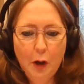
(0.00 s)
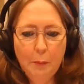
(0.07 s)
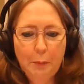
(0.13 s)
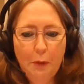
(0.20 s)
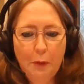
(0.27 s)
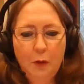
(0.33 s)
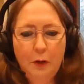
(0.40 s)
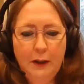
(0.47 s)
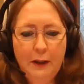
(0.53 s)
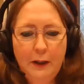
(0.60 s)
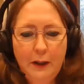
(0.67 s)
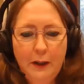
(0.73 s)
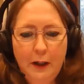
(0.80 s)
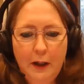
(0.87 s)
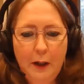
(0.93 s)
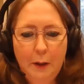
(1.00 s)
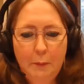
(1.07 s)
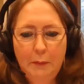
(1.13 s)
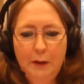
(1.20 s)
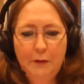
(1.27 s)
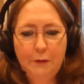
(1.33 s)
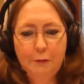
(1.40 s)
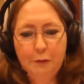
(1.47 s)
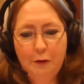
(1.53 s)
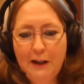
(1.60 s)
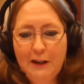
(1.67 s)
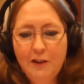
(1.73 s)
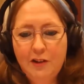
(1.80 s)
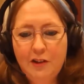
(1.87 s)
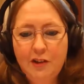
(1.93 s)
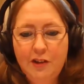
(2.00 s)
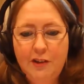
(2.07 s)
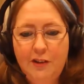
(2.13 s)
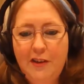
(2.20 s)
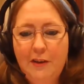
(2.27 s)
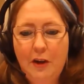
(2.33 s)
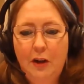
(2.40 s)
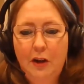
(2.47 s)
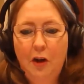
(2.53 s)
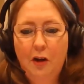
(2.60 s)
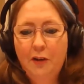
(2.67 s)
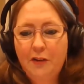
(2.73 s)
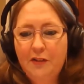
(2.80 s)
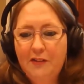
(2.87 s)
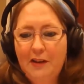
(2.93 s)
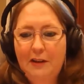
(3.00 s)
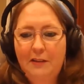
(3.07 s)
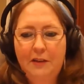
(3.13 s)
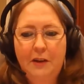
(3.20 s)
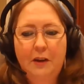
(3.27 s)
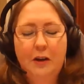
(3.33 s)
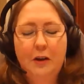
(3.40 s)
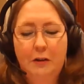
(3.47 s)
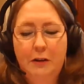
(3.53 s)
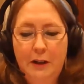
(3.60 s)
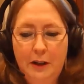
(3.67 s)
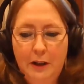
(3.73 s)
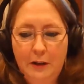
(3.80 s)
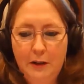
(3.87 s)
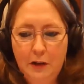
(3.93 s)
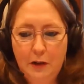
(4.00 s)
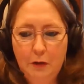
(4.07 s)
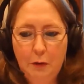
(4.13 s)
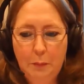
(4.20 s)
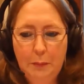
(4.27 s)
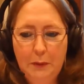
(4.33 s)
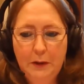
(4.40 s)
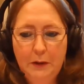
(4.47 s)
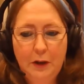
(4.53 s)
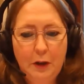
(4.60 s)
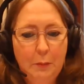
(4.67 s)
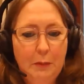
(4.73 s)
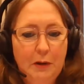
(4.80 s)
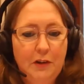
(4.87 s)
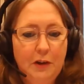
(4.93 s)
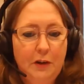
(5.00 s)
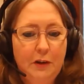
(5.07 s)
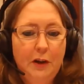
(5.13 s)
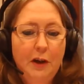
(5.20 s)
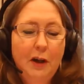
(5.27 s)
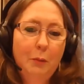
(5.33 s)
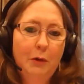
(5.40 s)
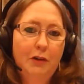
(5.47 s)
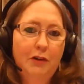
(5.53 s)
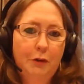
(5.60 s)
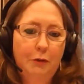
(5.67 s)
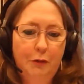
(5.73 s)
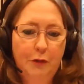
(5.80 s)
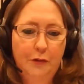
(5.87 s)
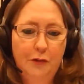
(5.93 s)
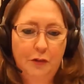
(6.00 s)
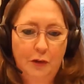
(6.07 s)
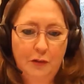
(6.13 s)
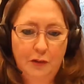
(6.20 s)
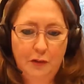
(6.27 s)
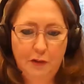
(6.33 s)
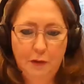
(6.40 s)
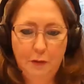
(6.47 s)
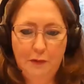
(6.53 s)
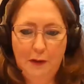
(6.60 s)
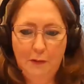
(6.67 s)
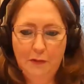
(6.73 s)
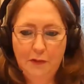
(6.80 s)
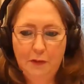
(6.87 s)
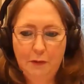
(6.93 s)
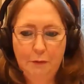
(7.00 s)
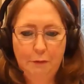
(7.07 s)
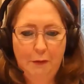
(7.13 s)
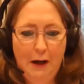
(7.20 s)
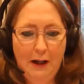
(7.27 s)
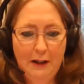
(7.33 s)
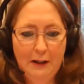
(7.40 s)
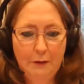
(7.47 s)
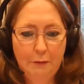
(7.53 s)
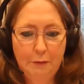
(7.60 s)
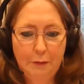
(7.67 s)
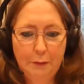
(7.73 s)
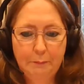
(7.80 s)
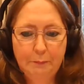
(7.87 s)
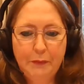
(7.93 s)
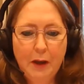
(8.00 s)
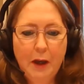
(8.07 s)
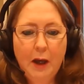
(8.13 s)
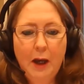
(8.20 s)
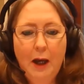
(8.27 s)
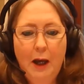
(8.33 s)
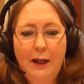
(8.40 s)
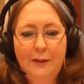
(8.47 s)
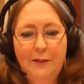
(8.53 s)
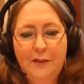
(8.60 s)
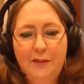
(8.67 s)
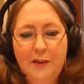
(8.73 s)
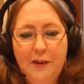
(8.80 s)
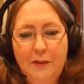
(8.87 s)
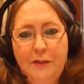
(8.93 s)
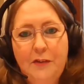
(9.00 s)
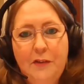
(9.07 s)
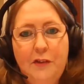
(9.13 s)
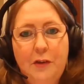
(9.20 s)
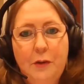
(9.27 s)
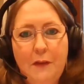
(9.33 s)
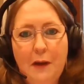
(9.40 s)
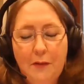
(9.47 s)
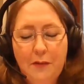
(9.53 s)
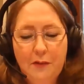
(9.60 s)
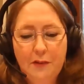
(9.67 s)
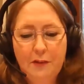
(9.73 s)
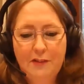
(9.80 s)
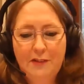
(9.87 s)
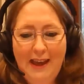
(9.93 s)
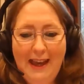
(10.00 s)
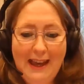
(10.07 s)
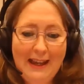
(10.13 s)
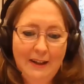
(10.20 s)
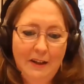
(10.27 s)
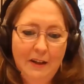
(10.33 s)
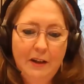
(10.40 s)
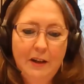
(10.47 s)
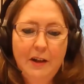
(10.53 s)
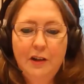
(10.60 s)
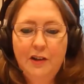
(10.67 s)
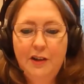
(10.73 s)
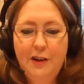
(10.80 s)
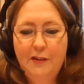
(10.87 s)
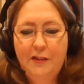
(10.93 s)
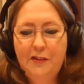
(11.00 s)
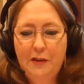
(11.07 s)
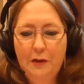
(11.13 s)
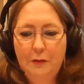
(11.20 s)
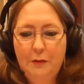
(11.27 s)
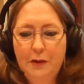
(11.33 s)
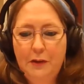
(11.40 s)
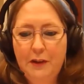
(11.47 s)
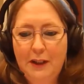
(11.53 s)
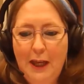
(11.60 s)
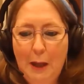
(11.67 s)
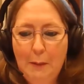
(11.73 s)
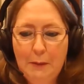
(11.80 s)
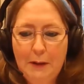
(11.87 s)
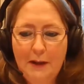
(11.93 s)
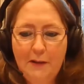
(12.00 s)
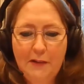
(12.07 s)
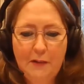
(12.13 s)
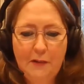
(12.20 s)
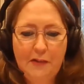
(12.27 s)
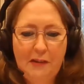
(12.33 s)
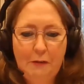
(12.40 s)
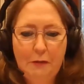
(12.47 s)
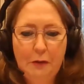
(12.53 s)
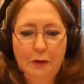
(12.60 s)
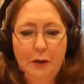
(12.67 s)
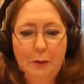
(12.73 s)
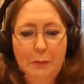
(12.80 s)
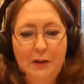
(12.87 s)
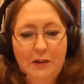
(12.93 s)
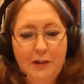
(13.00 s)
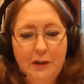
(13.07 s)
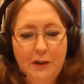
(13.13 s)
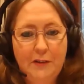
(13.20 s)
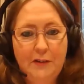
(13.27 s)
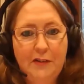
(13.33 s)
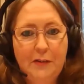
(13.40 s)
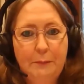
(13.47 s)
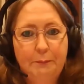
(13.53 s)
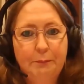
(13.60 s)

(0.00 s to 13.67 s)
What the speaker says: Pauline is French. She's had a long-standing career in the European Commission, which she first joined in 2005. And since 2010, she has served in the cabinets of several commissioners.